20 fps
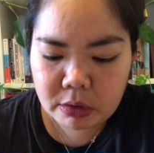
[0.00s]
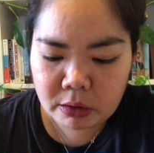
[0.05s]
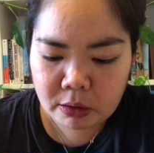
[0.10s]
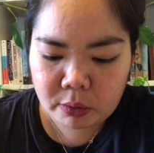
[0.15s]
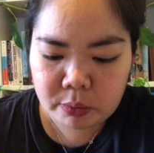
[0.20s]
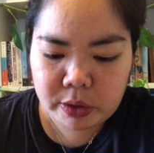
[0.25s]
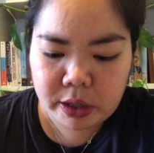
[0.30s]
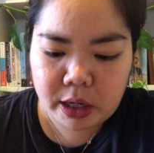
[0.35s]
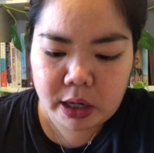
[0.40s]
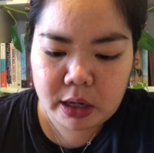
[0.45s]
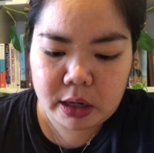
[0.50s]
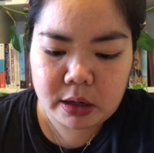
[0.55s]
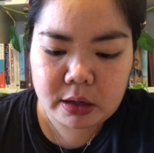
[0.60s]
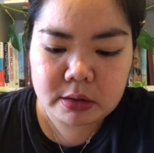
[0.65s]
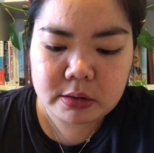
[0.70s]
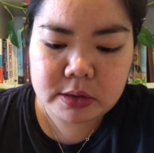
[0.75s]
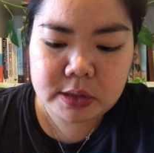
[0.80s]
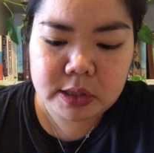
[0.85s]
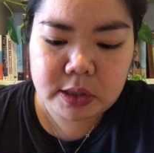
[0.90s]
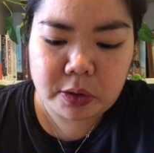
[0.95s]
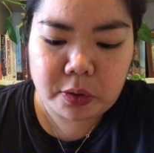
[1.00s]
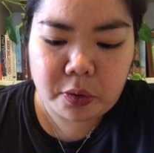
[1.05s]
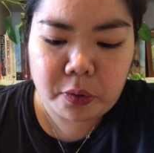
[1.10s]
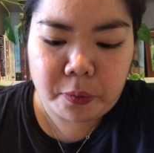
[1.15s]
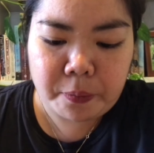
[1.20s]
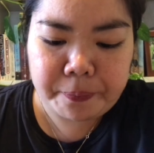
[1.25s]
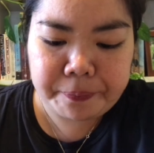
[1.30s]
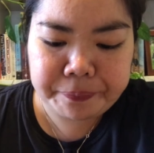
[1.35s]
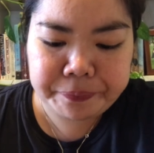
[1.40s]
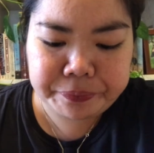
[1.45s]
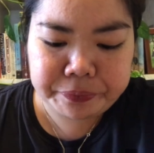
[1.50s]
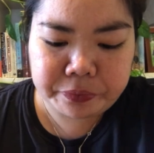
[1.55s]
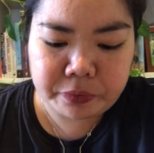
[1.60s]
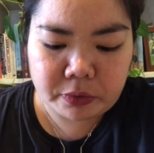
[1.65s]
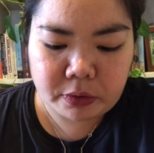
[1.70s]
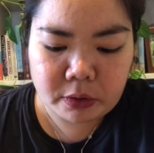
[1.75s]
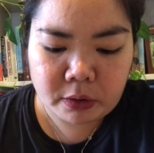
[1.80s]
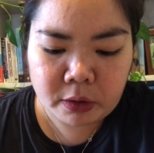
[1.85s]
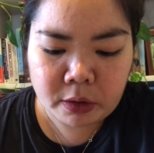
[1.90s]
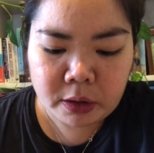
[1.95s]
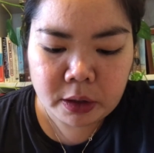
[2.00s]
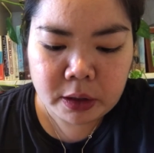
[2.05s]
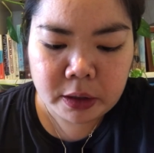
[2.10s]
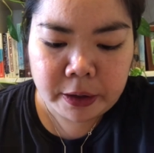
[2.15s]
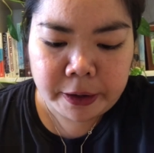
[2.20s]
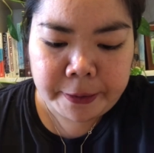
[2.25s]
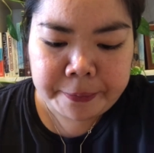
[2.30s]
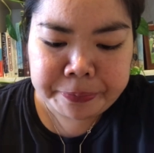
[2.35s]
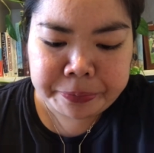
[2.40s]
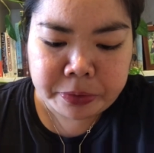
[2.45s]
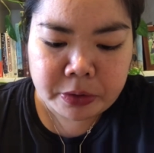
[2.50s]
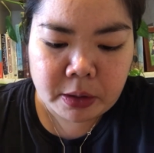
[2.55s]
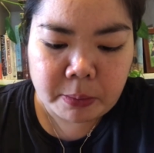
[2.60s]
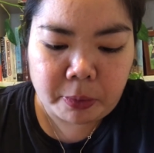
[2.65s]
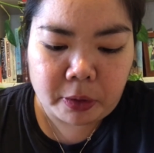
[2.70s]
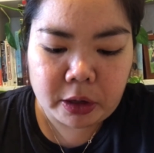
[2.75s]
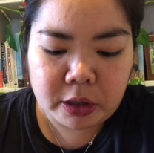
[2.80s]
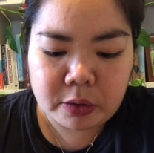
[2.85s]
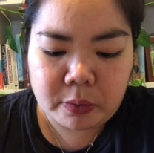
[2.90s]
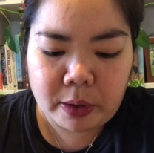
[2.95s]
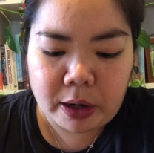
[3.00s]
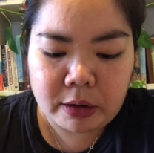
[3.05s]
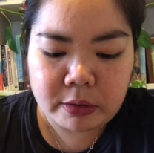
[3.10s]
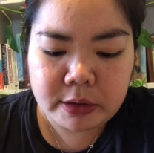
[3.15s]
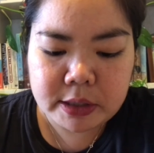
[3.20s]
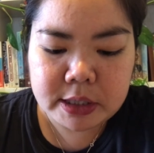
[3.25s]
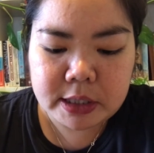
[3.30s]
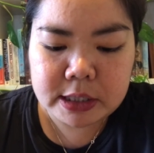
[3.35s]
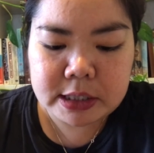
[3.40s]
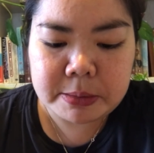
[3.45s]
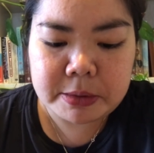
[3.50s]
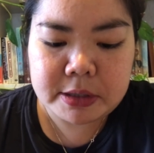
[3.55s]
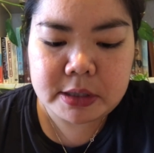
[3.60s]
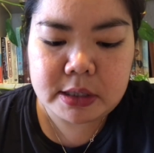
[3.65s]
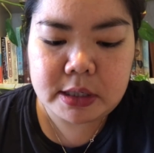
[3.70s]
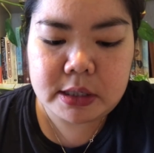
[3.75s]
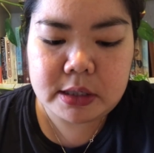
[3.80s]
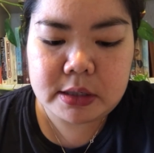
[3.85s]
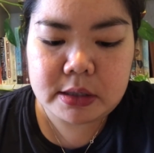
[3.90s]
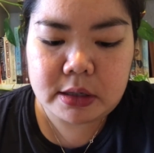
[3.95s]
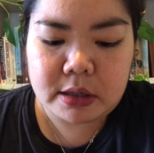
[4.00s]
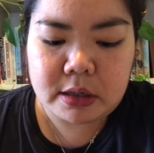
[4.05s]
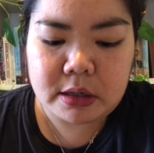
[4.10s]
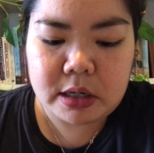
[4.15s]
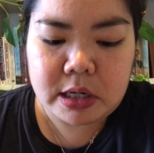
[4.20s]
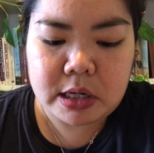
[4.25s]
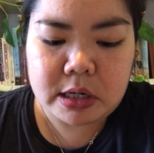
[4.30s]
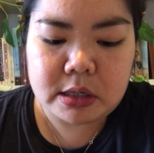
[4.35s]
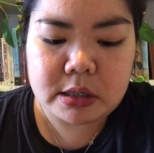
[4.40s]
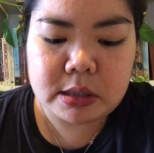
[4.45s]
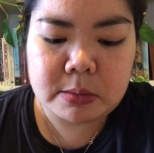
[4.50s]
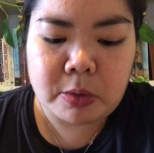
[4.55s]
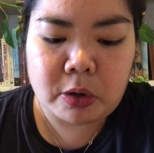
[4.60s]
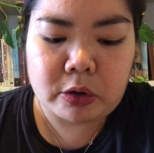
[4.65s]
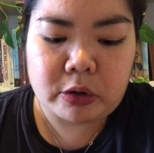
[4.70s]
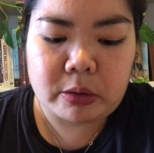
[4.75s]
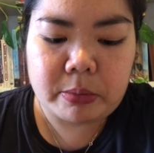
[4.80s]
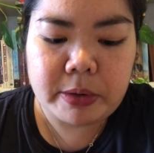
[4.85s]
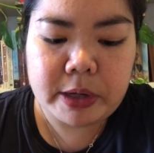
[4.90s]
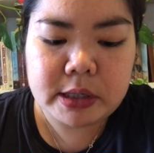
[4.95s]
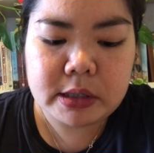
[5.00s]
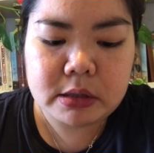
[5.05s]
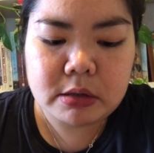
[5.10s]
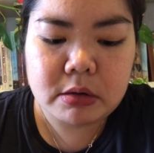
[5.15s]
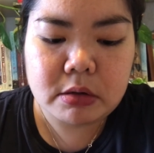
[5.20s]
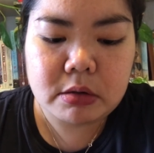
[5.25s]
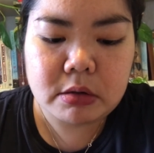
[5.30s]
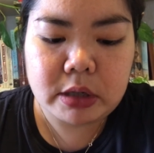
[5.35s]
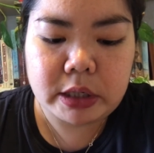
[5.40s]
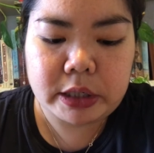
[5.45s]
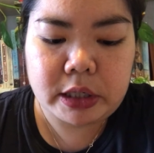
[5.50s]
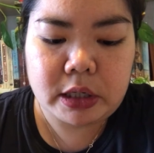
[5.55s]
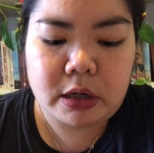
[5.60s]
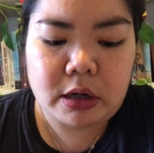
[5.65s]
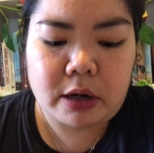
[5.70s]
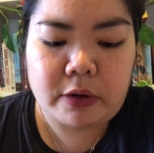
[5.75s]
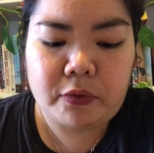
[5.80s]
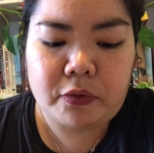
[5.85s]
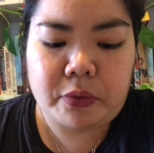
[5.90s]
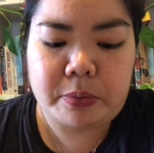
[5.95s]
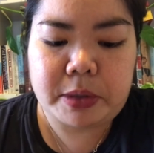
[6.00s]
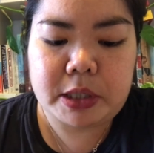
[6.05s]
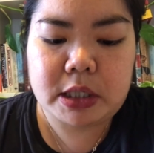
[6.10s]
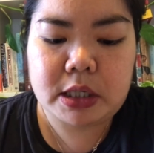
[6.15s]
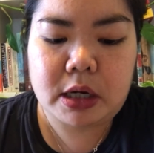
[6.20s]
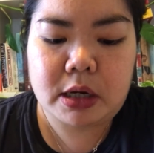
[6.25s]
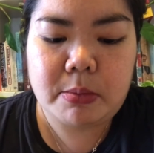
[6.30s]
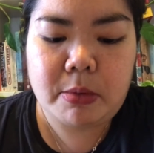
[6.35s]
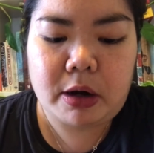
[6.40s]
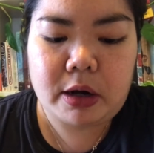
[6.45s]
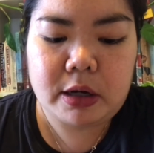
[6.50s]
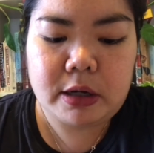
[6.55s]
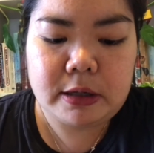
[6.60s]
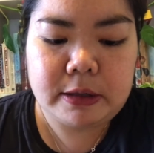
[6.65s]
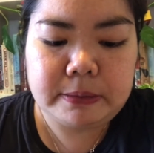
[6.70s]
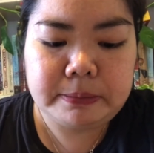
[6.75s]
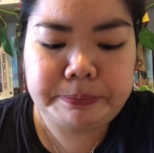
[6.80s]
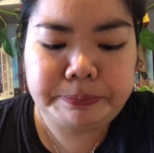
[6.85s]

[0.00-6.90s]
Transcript: Okay, so Bart ground the sesame seeds in his mortar and pestle that he got from the Thai market.